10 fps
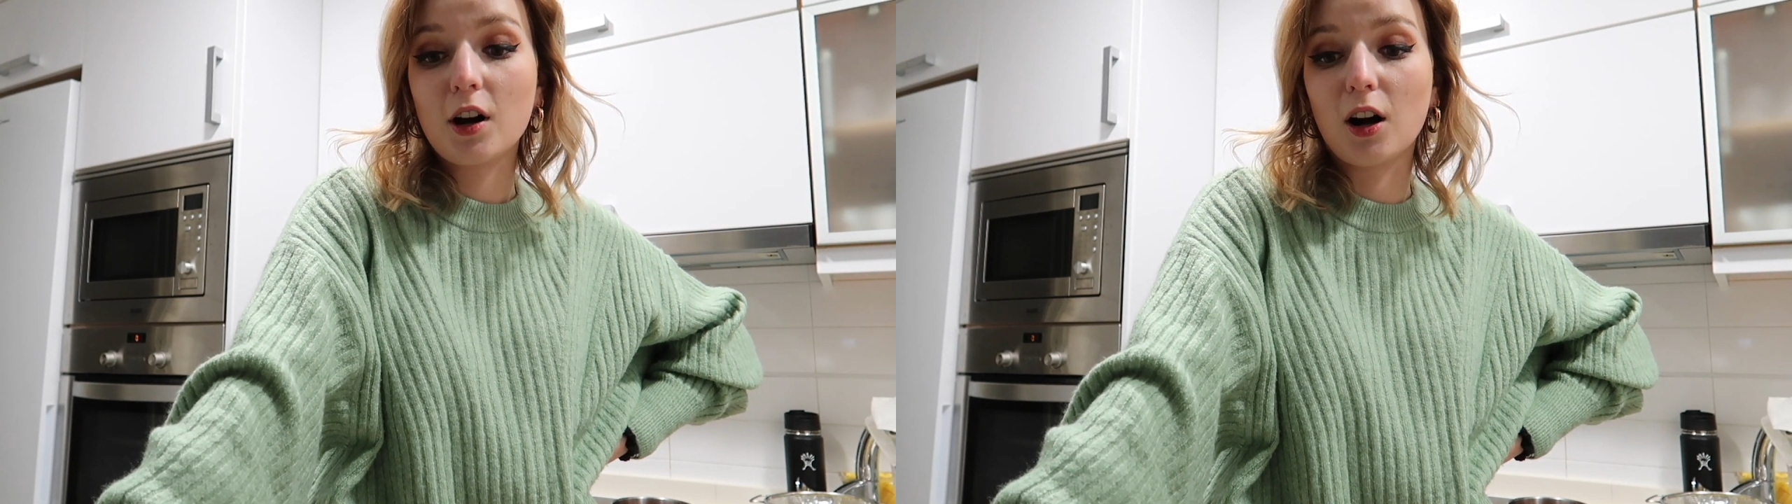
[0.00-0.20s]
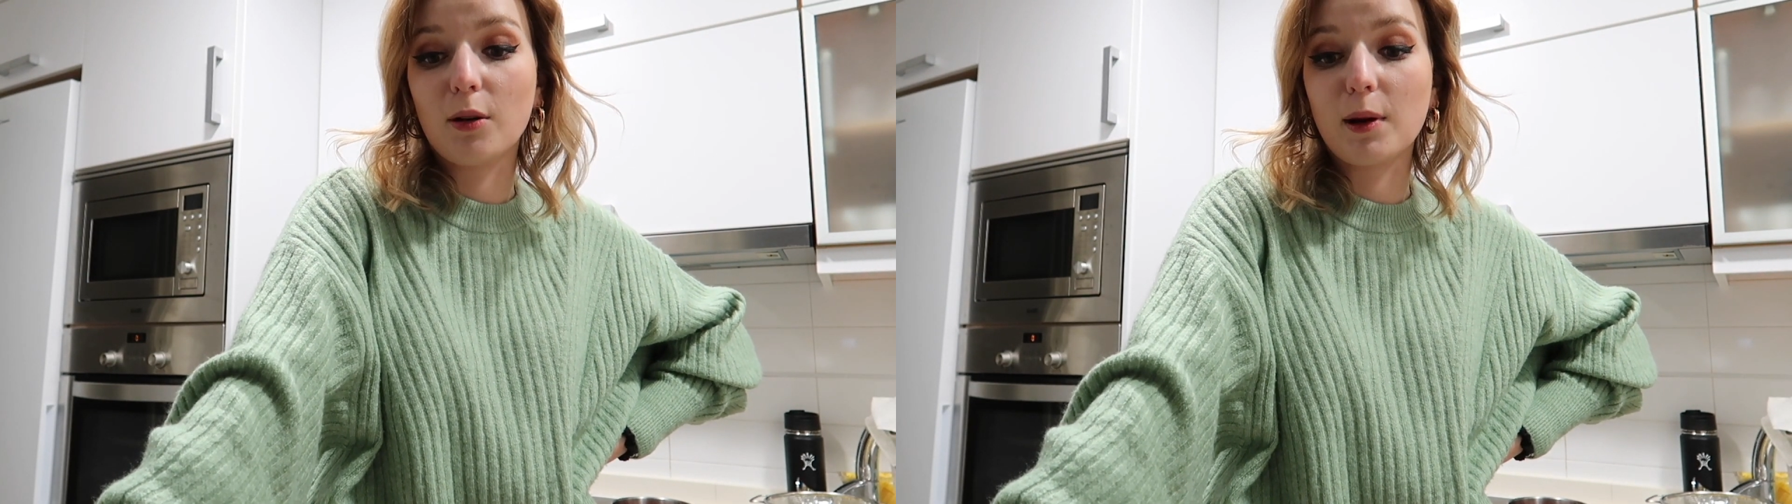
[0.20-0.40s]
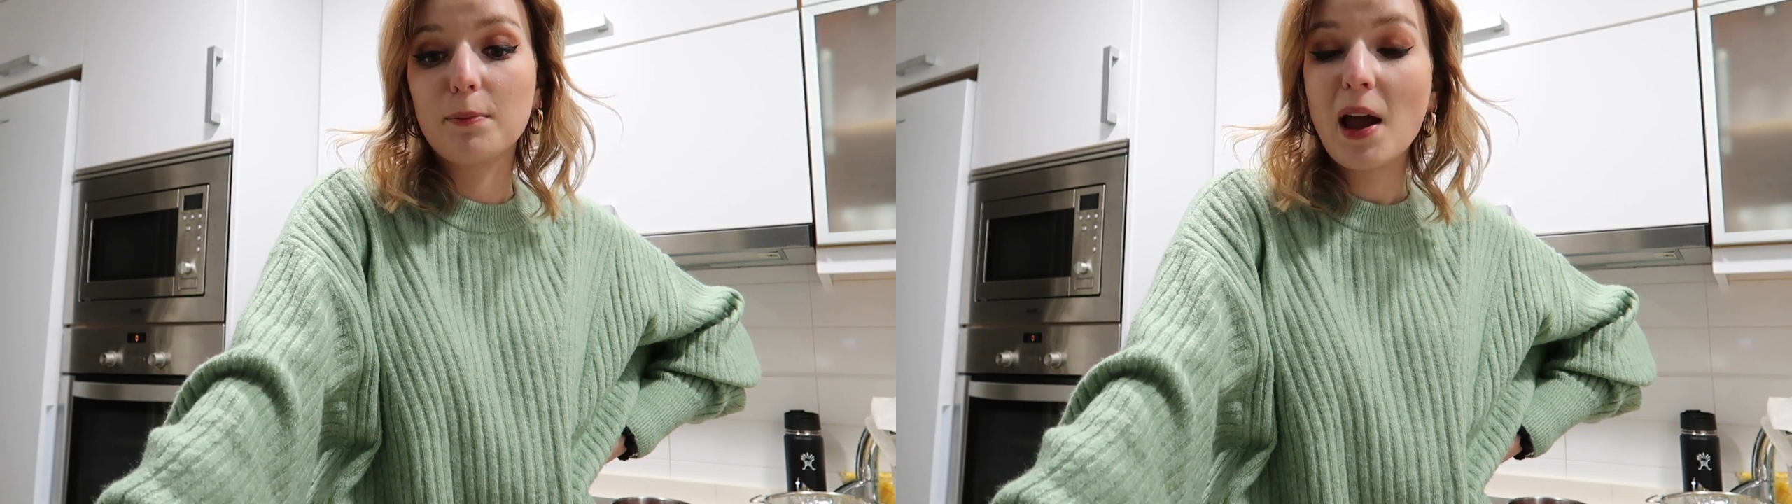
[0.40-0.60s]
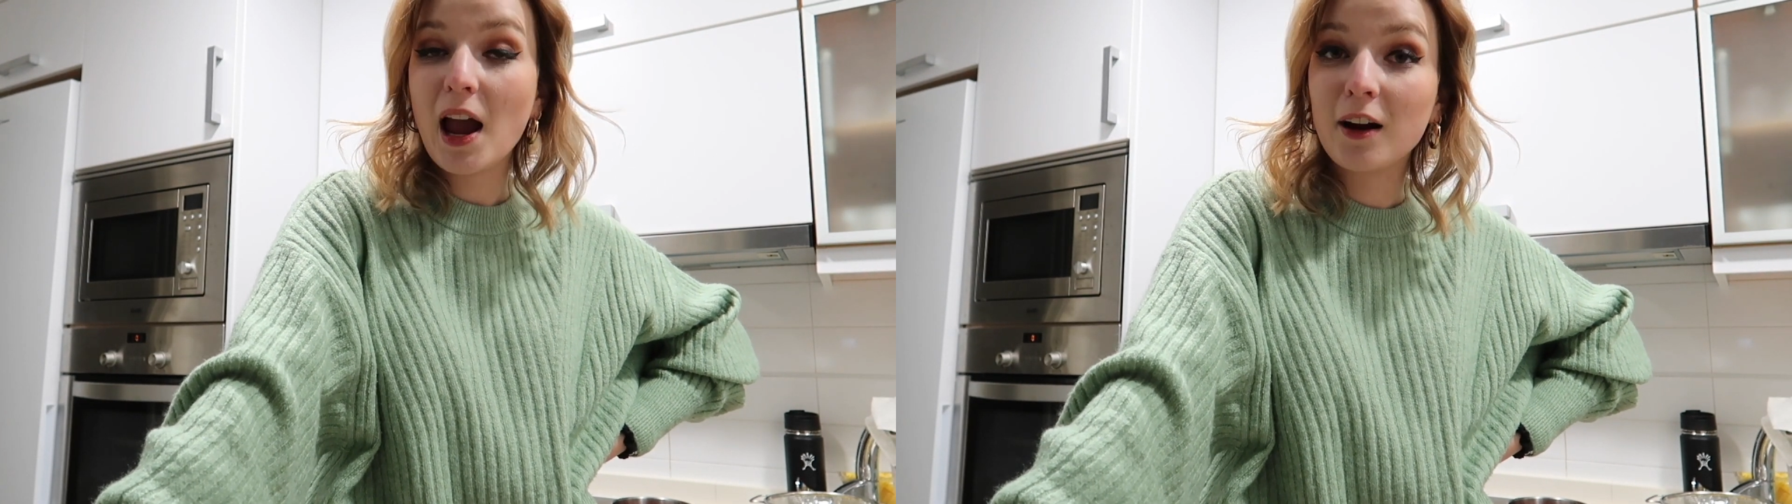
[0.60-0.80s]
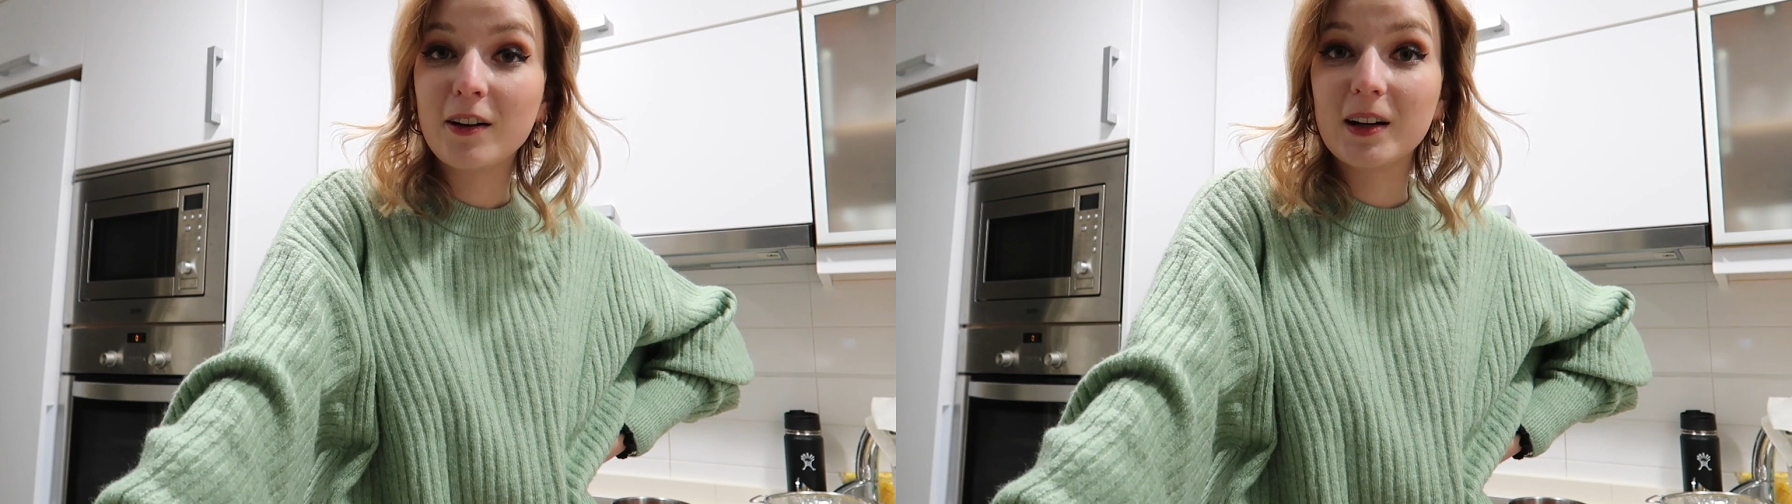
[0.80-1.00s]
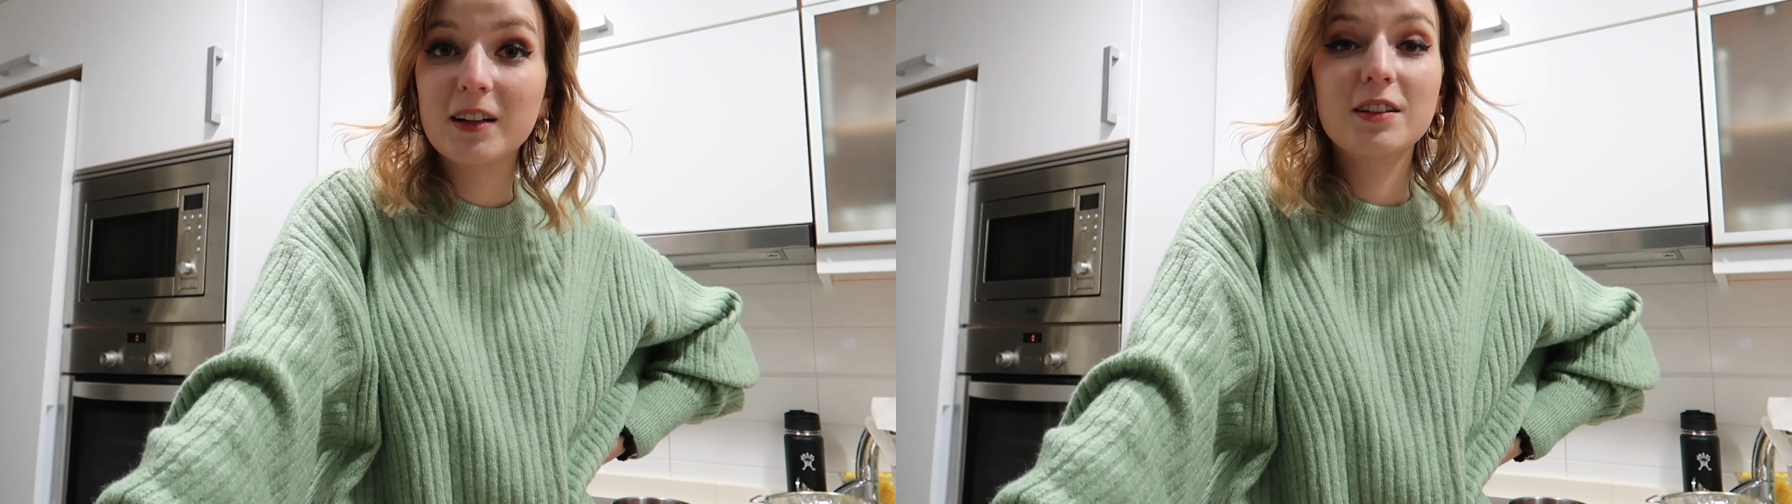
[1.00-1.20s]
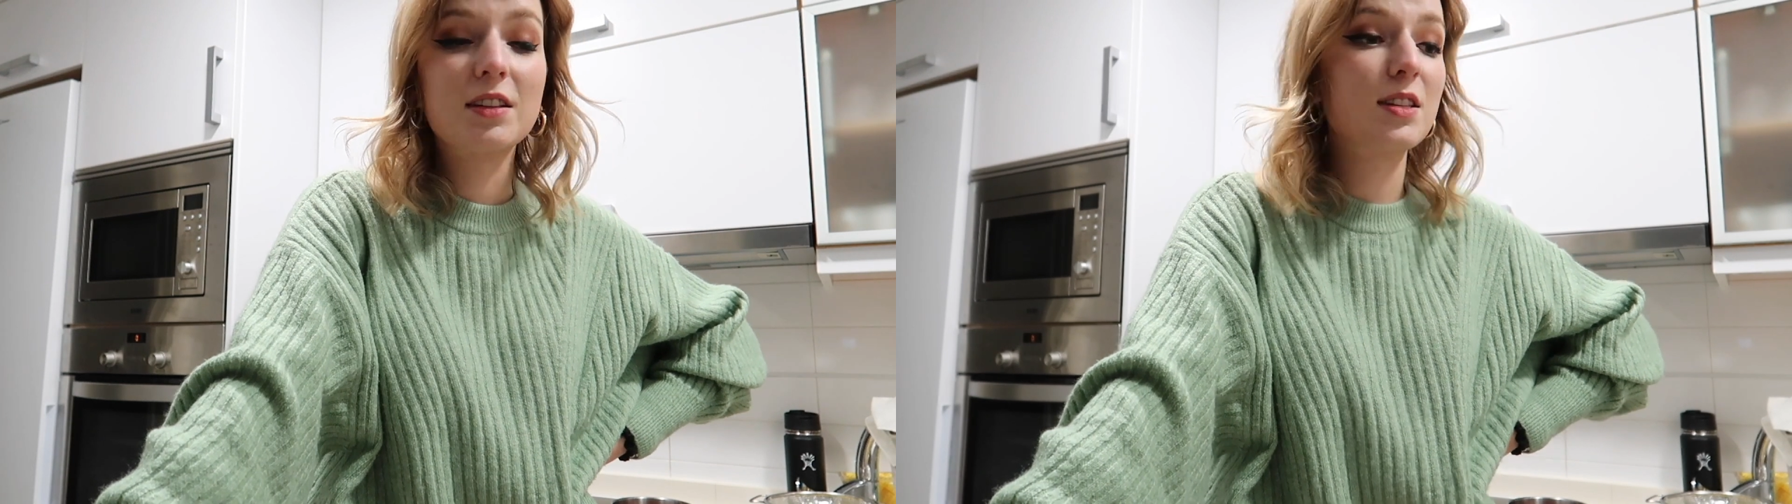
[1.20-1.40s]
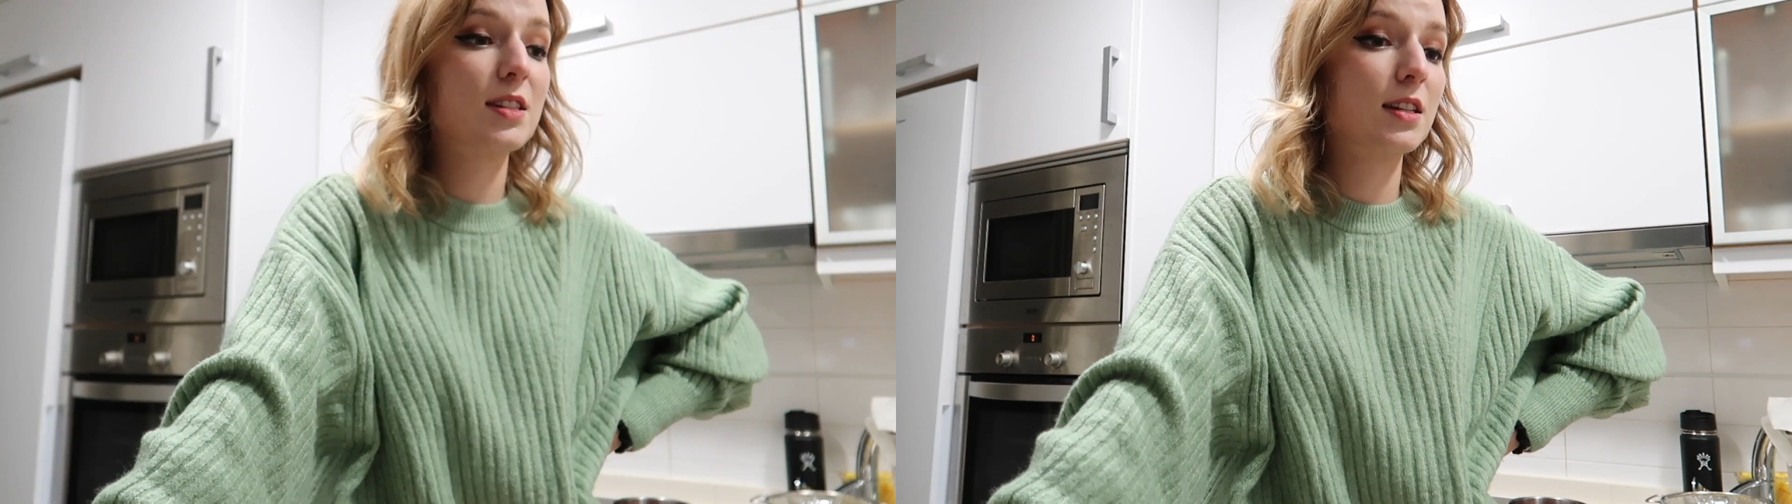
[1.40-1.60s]
call my
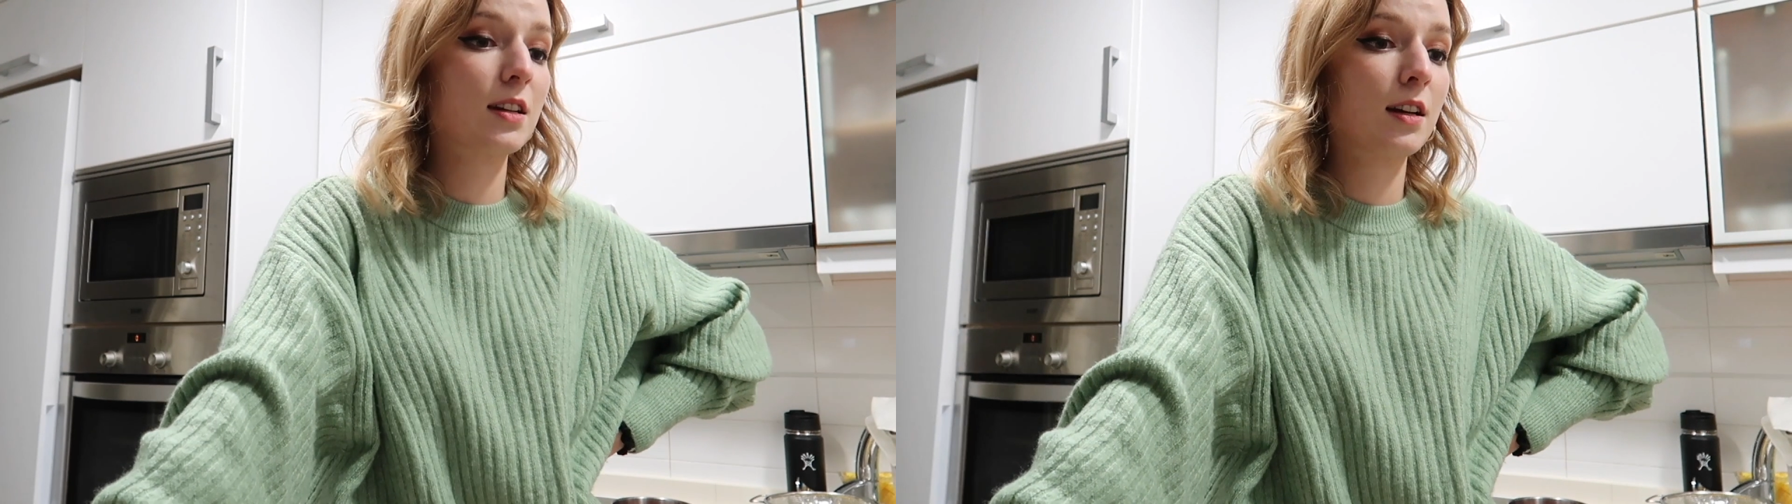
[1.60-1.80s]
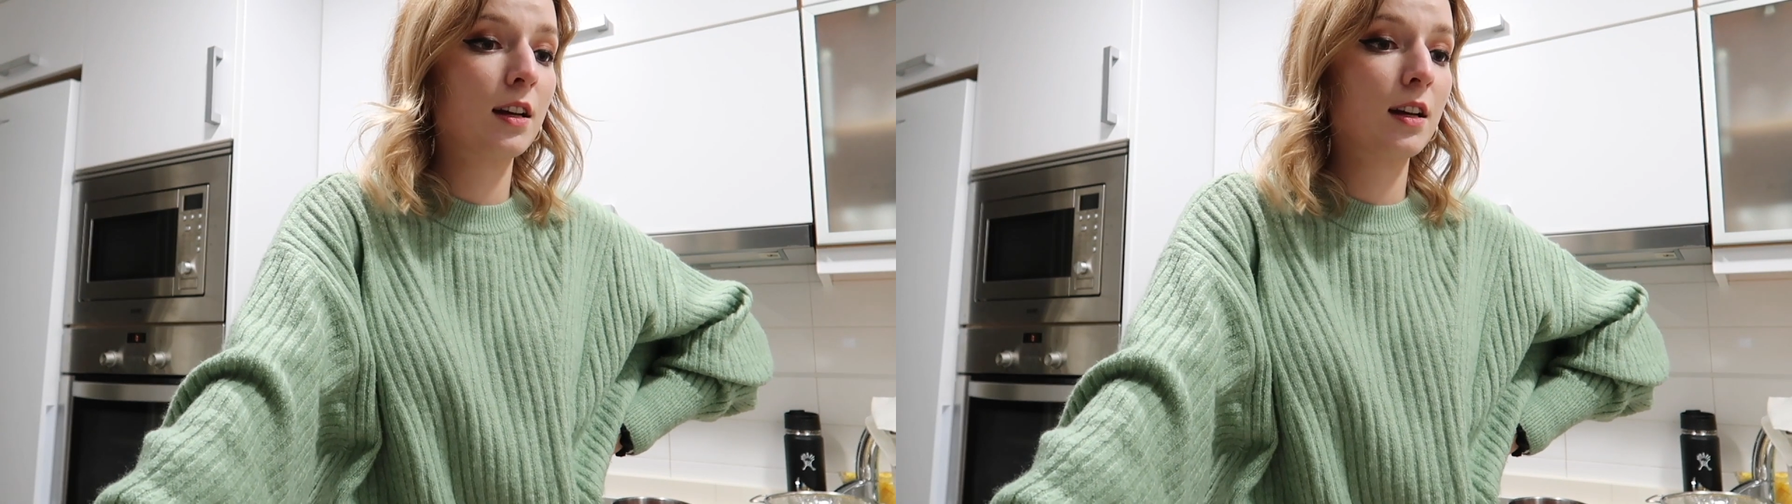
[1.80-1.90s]
parents,